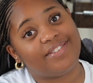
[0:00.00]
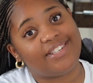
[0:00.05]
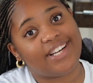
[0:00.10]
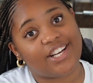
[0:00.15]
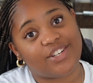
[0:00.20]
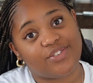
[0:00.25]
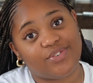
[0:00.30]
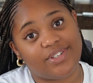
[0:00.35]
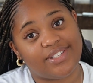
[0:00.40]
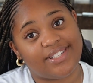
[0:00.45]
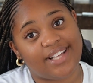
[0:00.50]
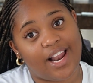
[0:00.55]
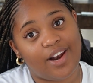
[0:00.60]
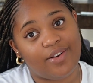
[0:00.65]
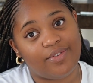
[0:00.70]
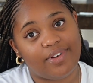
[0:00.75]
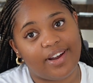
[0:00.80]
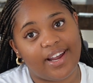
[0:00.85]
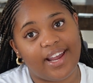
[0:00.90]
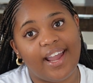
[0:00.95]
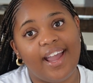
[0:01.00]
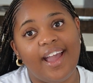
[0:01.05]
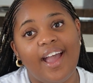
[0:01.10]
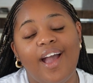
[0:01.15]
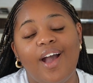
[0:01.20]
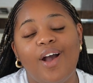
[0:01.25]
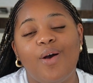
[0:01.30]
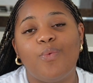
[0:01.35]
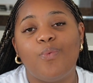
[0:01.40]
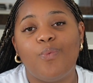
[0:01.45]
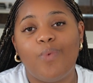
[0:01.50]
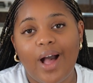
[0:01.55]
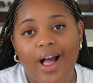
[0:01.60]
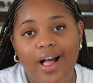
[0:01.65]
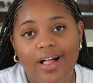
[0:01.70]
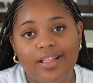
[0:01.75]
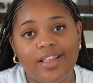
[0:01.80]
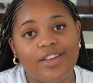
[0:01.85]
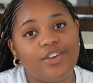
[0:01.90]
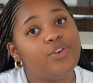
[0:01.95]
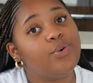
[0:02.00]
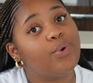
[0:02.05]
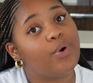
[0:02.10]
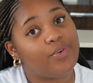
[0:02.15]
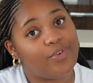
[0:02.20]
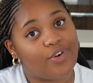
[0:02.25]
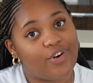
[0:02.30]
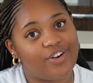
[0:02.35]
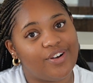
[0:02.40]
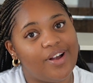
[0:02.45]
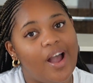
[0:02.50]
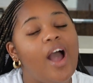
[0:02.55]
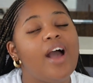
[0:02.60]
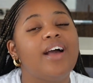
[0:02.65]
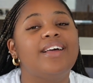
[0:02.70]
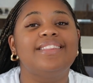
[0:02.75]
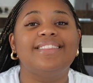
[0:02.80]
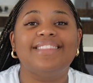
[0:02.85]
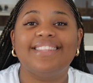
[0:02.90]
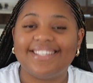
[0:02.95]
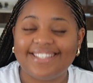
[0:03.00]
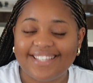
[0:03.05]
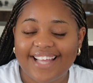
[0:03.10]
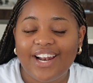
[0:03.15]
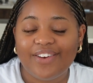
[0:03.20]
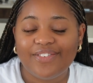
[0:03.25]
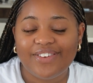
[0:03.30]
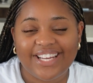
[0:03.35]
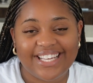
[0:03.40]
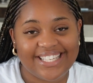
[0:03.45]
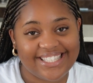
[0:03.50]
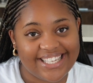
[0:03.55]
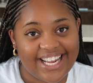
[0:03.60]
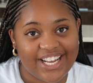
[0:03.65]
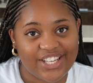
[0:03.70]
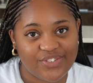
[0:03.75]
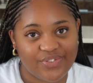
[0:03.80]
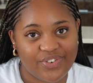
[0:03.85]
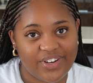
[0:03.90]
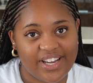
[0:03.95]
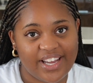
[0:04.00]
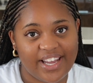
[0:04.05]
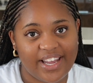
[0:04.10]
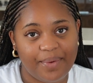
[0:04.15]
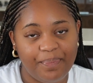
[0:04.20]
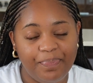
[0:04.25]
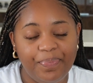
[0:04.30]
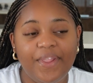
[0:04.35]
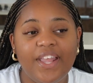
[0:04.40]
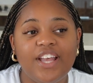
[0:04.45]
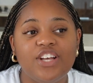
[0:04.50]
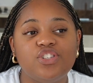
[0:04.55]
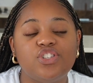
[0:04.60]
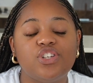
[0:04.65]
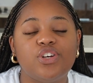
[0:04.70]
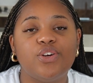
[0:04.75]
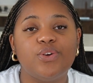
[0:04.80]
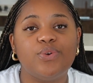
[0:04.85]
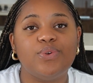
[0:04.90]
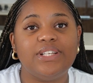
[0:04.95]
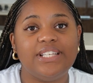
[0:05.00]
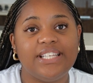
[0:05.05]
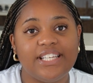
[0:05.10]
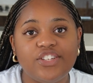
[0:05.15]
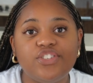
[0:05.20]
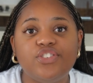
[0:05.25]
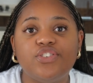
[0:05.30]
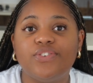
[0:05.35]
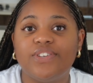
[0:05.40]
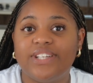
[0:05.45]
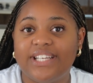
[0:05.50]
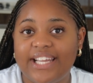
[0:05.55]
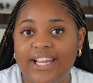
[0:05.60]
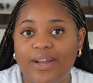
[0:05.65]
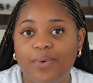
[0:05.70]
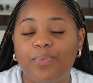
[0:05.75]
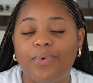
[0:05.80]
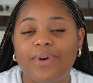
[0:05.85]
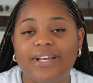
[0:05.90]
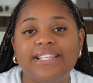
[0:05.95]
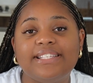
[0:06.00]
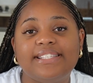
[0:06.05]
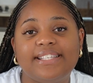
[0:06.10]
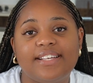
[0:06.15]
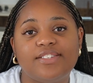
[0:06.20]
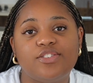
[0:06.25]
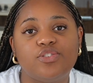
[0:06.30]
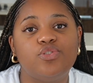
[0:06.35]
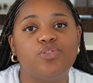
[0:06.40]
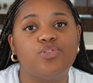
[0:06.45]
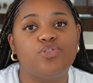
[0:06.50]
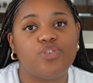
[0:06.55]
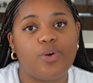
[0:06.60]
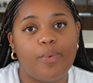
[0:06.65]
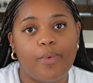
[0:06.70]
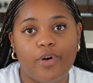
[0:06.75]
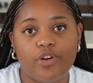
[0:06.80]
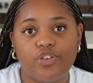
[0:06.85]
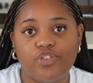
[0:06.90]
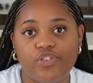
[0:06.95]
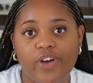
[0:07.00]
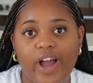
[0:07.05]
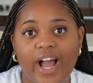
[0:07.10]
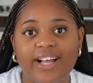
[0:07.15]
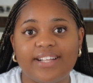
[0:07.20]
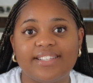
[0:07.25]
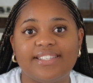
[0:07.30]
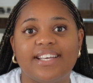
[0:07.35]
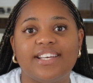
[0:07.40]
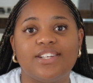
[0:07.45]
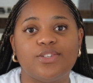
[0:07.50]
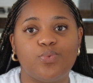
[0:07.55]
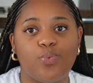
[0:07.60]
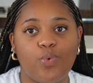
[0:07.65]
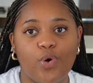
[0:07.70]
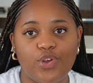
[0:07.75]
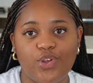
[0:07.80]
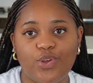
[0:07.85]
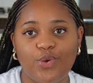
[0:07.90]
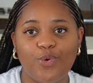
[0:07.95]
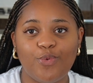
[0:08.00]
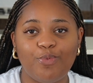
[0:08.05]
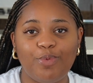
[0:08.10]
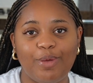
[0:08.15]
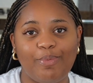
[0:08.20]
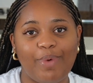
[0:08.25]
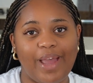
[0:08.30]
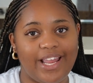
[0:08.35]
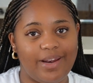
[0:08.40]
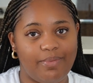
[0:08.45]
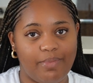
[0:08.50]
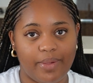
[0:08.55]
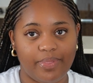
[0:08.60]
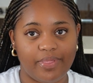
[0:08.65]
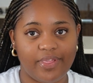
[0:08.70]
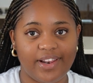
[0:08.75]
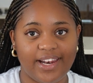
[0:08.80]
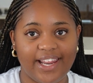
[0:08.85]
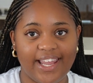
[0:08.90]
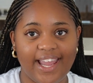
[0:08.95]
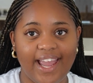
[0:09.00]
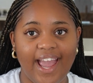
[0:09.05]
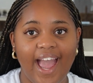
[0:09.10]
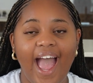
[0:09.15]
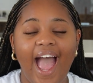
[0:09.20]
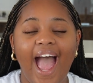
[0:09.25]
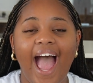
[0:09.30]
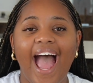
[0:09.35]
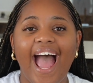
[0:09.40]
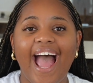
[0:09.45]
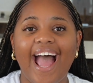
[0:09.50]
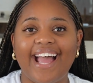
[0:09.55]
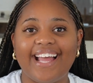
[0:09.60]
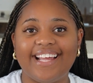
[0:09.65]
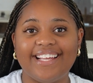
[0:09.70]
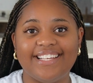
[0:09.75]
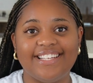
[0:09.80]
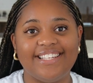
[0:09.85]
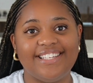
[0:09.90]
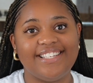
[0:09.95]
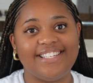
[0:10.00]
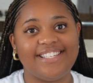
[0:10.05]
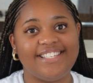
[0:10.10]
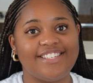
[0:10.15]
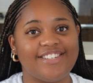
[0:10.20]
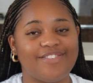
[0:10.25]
a tax-free salary. Well, you are wrong. The salary is tax-free here. So literally what it says on your job contract is what you'll be paid monthly, and